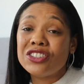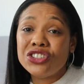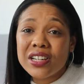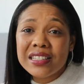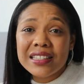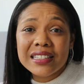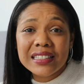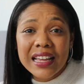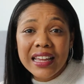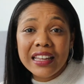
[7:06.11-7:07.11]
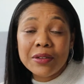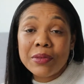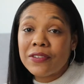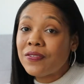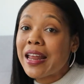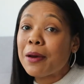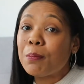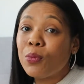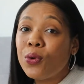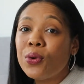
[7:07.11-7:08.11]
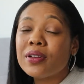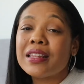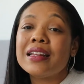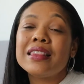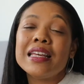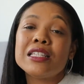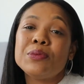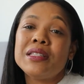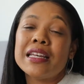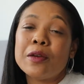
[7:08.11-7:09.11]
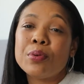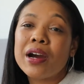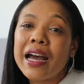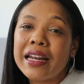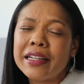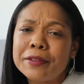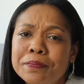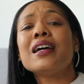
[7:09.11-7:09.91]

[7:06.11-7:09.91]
just the same, if not more, than the things we take pride in.